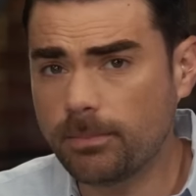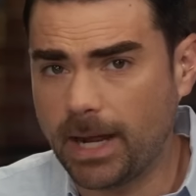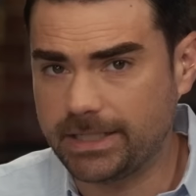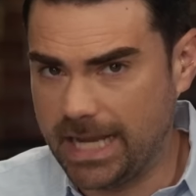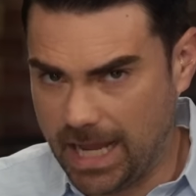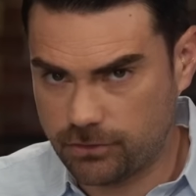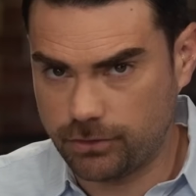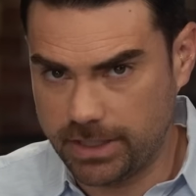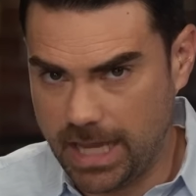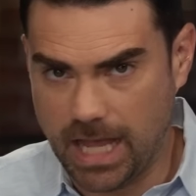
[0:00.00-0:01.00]
Joe Biden
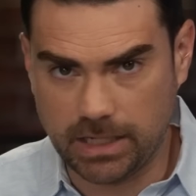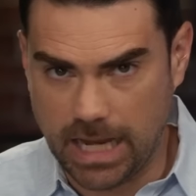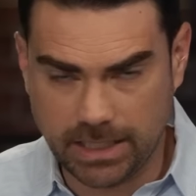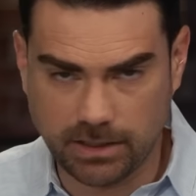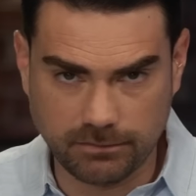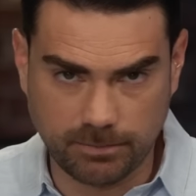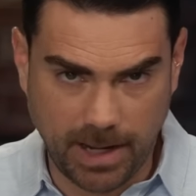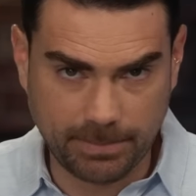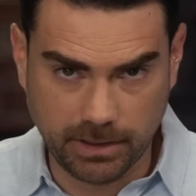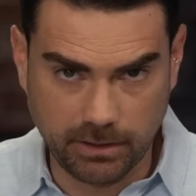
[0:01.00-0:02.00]
actually had any level of
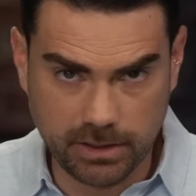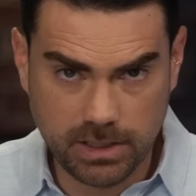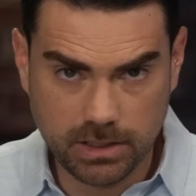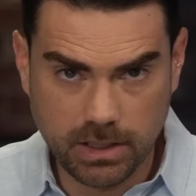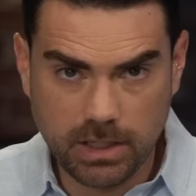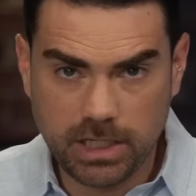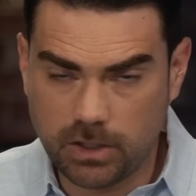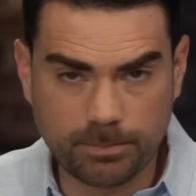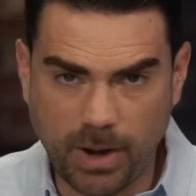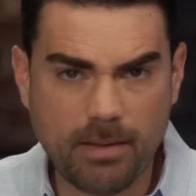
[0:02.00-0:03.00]
popularity, he
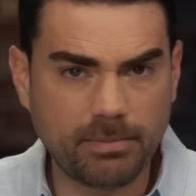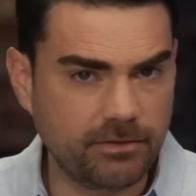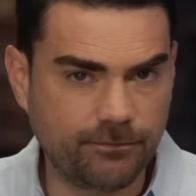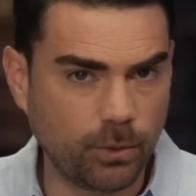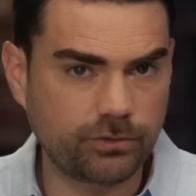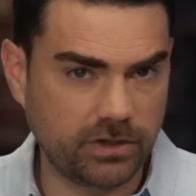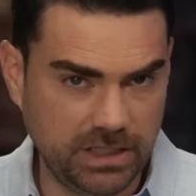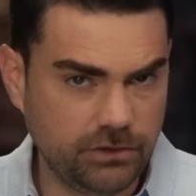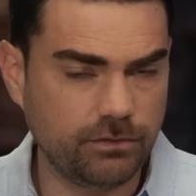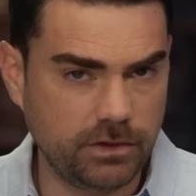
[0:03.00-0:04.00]
could probably force
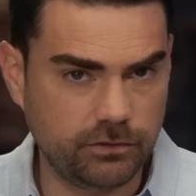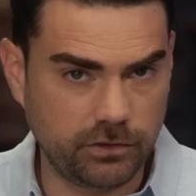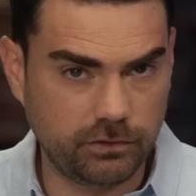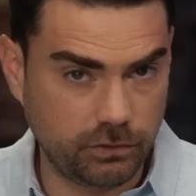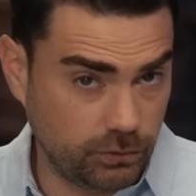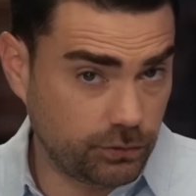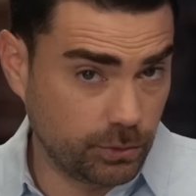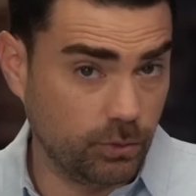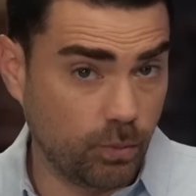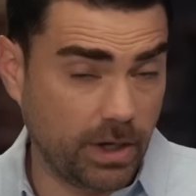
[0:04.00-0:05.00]
each of these issues
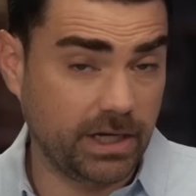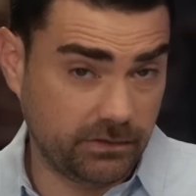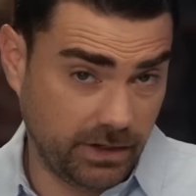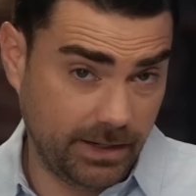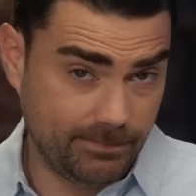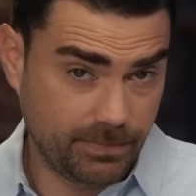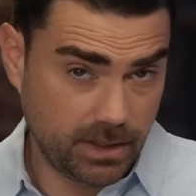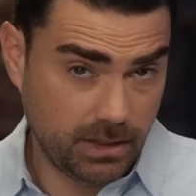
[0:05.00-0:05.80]
through one at a time.